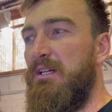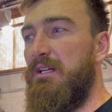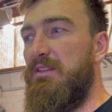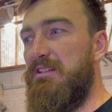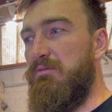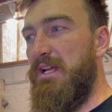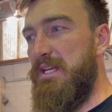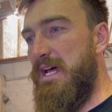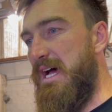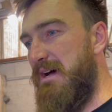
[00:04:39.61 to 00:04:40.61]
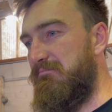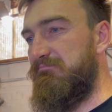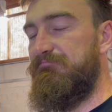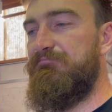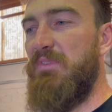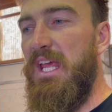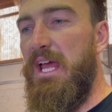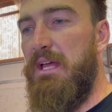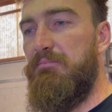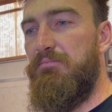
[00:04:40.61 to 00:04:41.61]
this one,
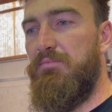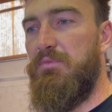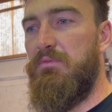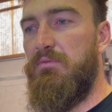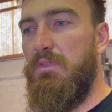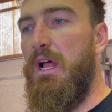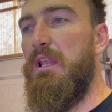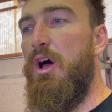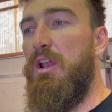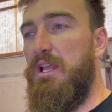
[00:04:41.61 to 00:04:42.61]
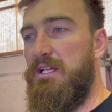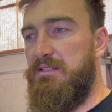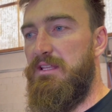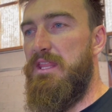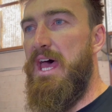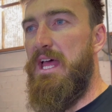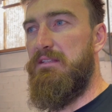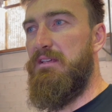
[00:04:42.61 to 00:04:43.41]
yeah, a lot less than that.